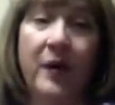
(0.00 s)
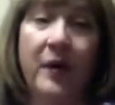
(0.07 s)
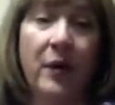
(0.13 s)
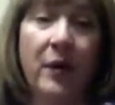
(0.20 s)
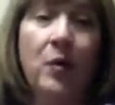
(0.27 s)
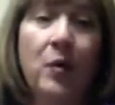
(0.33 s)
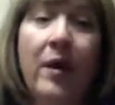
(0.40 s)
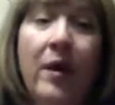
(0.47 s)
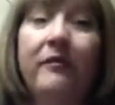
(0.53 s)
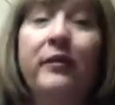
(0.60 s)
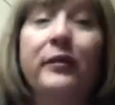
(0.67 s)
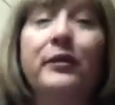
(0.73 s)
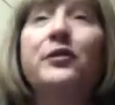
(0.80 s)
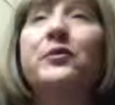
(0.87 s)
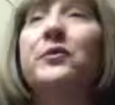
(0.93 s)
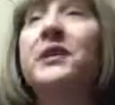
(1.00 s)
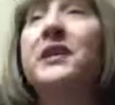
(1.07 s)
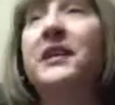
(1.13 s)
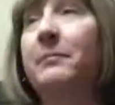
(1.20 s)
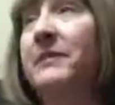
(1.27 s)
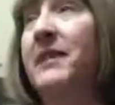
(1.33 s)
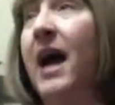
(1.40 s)
whoever
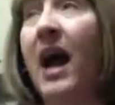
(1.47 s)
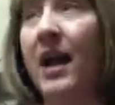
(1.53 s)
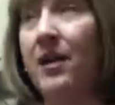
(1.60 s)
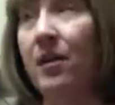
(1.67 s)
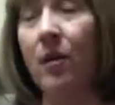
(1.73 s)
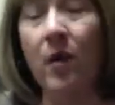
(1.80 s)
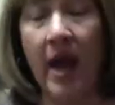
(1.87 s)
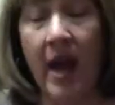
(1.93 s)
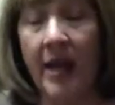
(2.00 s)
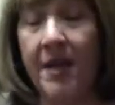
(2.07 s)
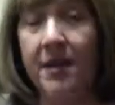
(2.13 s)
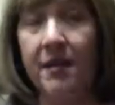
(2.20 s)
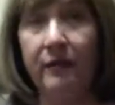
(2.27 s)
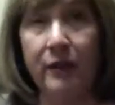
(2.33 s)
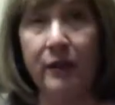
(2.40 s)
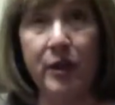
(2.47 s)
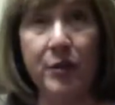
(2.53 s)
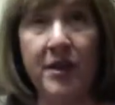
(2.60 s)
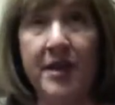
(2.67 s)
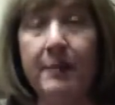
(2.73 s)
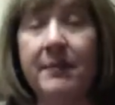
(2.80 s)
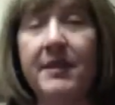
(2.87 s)
dreamed, I know I never
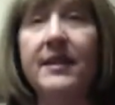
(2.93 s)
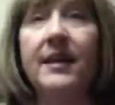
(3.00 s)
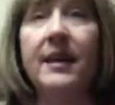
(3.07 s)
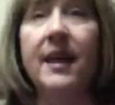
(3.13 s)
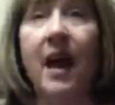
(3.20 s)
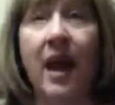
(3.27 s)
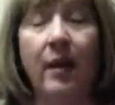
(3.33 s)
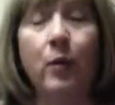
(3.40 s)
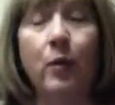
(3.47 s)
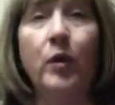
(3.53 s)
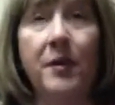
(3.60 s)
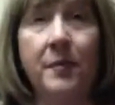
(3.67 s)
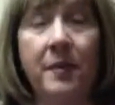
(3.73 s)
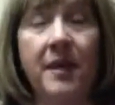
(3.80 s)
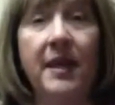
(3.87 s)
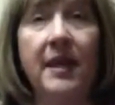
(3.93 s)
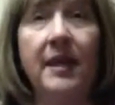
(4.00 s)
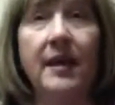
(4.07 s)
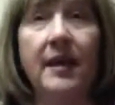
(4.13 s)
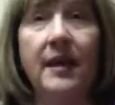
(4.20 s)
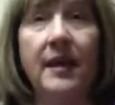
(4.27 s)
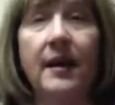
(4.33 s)
dreamed that I would be